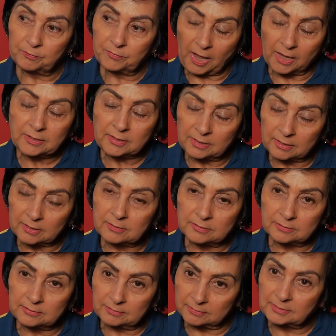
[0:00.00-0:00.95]
I think,
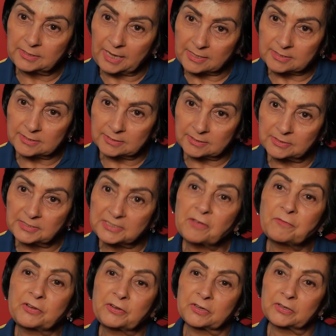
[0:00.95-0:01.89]
yes,
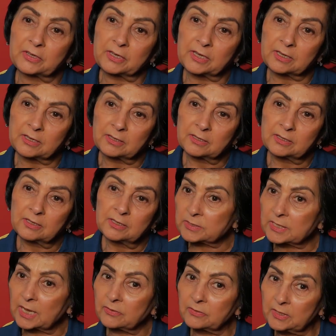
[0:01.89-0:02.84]
definitely.
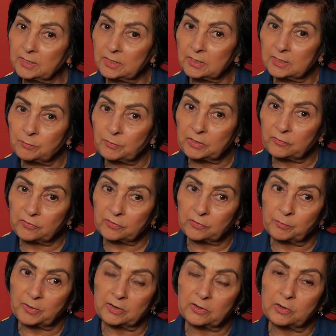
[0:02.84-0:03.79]
I think coming
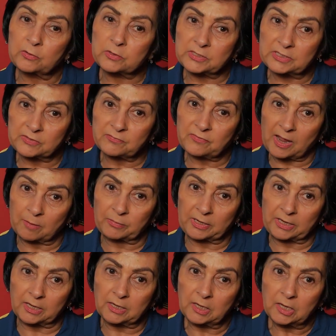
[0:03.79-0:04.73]
from a close-knit
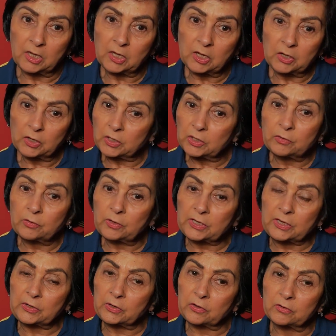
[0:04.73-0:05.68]
family, you
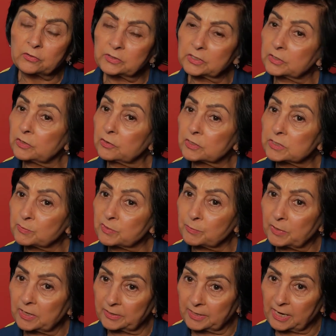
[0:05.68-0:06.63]
only know the close
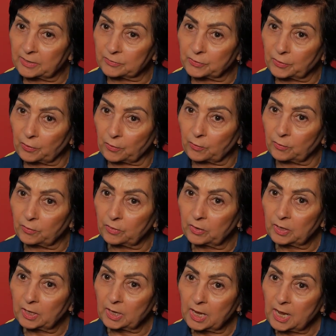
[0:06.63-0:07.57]
people around you,
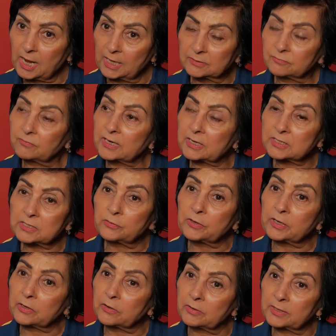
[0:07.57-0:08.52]
and what's
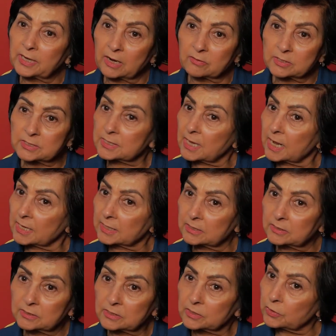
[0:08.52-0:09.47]
going on
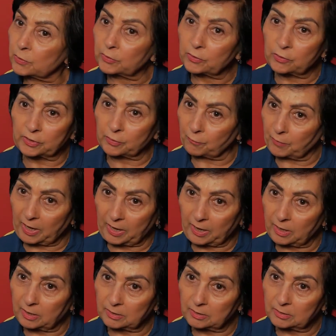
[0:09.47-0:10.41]
outside, you're not
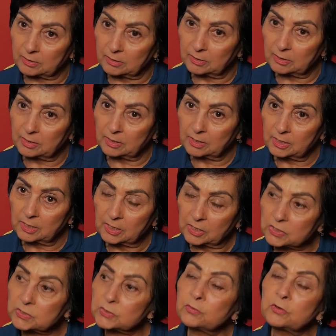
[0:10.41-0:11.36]
aware.
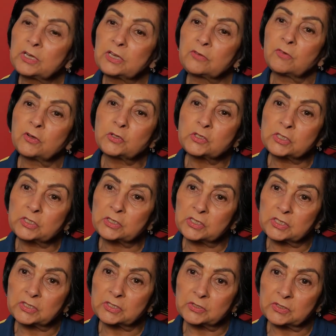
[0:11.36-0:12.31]
It's only watching
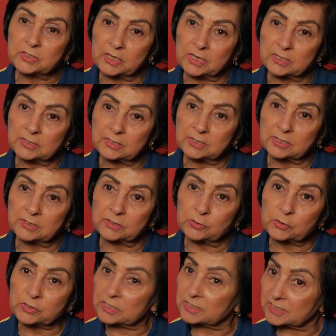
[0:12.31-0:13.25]
these things, the
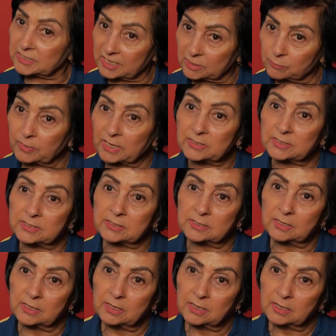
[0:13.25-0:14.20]
social stigmas,
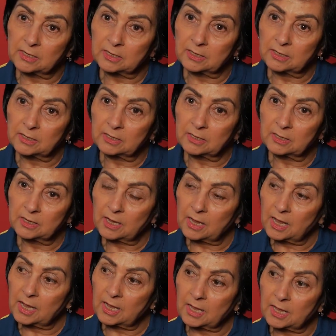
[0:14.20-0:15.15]

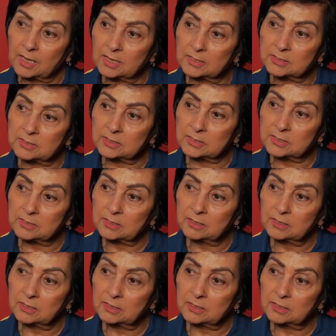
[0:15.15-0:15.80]
and